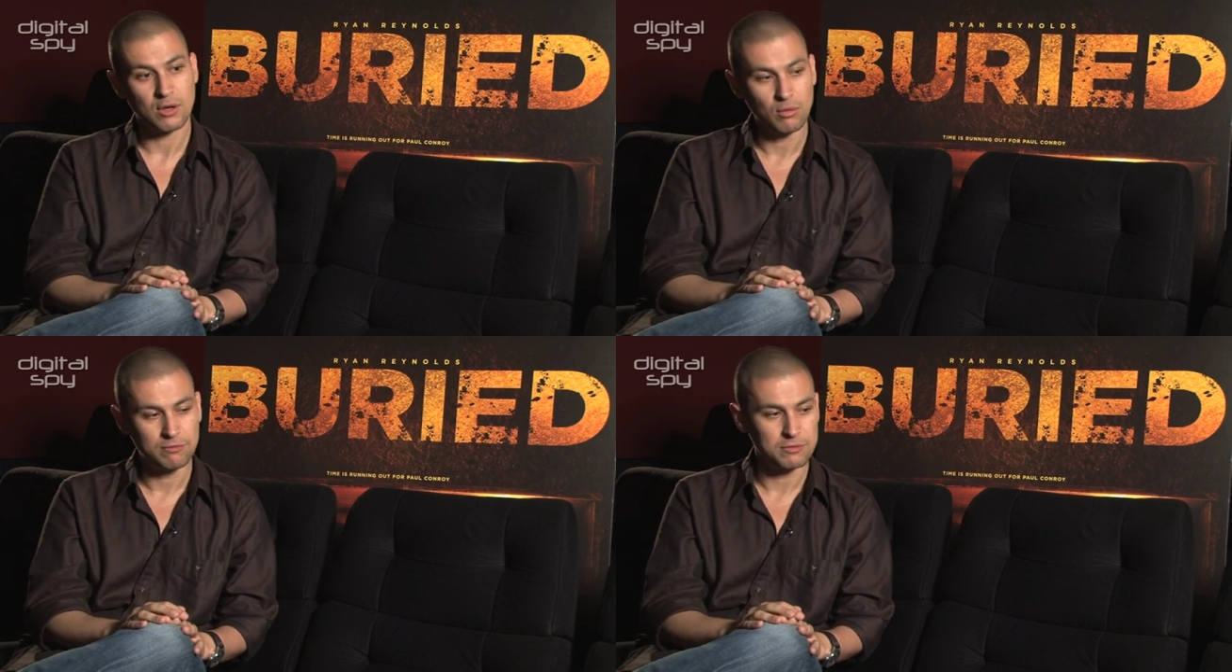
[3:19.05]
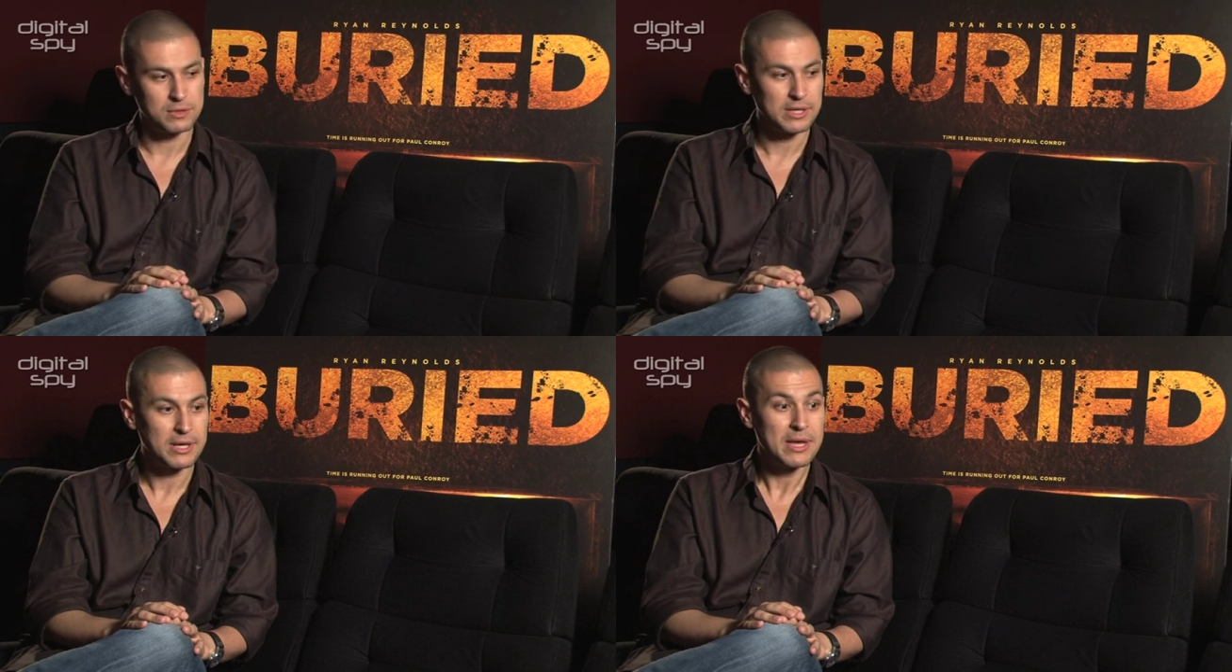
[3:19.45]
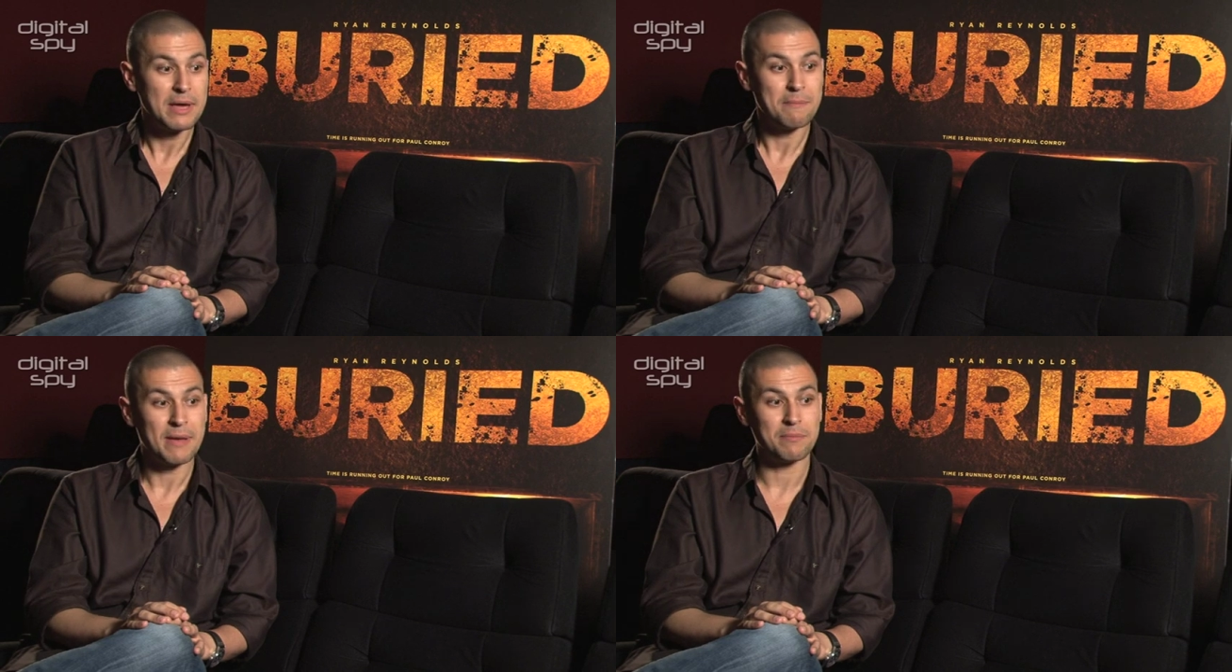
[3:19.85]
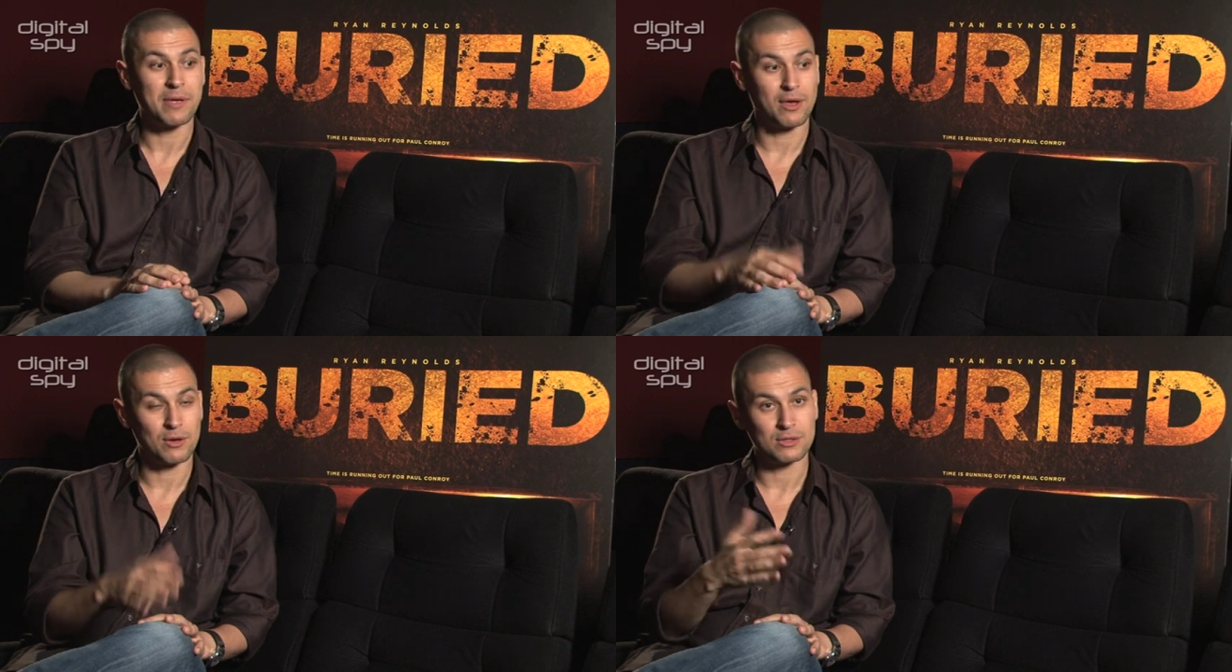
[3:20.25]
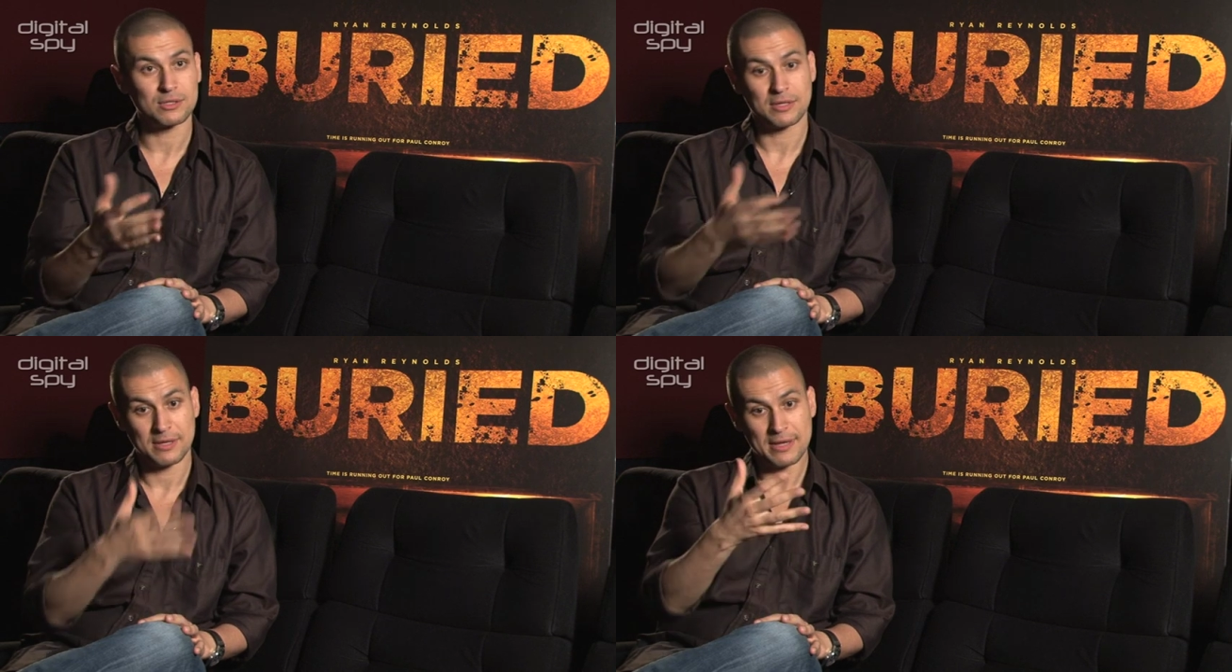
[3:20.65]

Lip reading: hopefully, but because